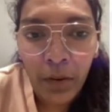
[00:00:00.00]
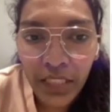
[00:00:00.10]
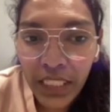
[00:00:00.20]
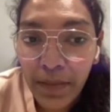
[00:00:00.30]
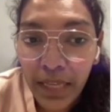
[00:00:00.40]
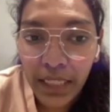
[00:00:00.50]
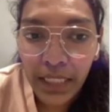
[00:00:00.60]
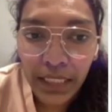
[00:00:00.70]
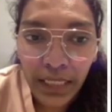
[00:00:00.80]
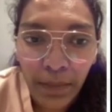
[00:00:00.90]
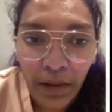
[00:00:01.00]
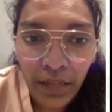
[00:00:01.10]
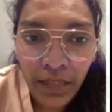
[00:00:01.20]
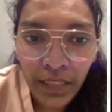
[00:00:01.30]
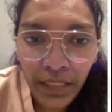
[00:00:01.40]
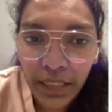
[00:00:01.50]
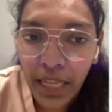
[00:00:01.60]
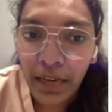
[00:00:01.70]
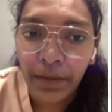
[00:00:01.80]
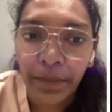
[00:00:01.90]
policymakers and partners,
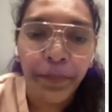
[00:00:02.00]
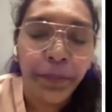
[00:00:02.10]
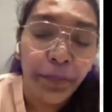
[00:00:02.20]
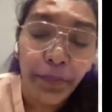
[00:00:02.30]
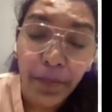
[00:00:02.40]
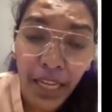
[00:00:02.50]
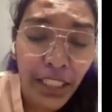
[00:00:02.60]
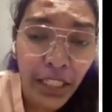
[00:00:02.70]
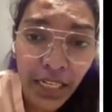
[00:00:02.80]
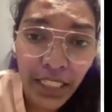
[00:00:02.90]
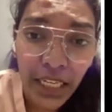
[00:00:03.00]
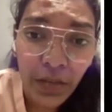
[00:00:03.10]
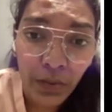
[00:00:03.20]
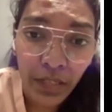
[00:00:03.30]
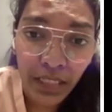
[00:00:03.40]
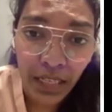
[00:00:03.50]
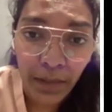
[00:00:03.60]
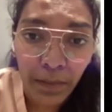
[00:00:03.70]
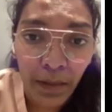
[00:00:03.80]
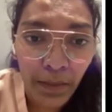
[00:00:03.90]
and external stakeholders
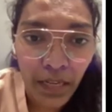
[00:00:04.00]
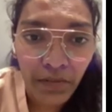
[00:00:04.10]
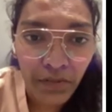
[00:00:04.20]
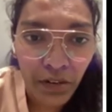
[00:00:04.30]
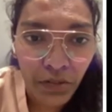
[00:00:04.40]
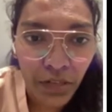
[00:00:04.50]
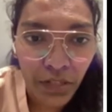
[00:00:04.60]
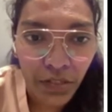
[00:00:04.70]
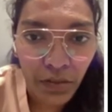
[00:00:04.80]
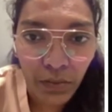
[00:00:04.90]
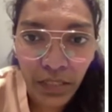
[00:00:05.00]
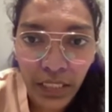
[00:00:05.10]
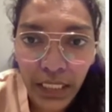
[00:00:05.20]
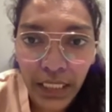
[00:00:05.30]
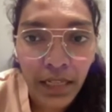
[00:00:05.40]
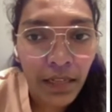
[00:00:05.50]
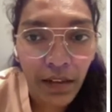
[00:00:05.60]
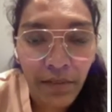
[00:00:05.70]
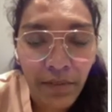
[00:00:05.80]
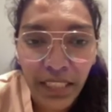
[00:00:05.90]
like public infrastructure owners,
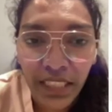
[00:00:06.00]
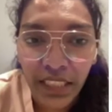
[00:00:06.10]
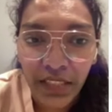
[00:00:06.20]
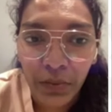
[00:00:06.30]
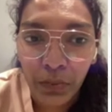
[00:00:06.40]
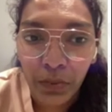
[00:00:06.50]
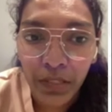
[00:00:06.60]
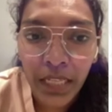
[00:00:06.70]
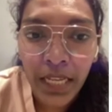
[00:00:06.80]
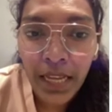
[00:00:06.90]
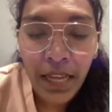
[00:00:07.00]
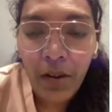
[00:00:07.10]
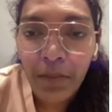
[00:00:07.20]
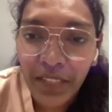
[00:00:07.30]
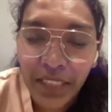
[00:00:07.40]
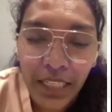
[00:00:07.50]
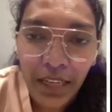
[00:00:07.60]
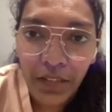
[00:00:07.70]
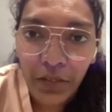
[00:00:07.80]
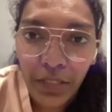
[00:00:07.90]
governments and schools, and
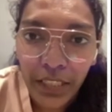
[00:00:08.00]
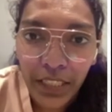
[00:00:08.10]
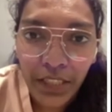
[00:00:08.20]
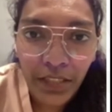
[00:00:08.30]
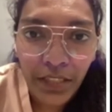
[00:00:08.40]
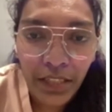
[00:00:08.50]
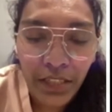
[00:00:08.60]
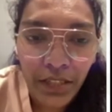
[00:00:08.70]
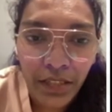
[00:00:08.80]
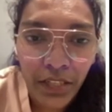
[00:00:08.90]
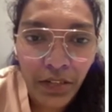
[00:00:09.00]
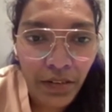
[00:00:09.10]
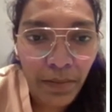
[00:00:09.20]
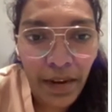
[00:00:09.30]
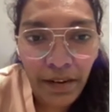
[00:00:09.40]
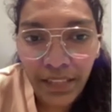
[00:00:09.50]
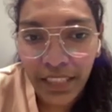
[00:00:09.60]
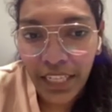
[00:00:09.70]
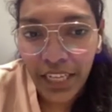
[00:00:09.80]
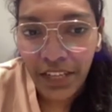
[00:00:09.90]
obviously our users, children,
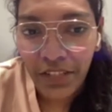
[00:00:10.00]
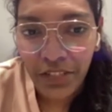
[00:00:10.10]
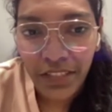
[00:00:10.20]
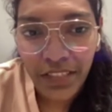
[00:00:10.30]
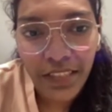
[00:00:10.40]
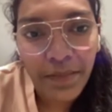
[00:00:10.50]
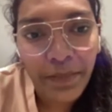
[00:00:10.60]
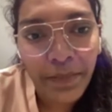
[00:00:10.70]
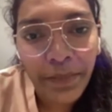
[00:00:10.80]
parents and teenagers.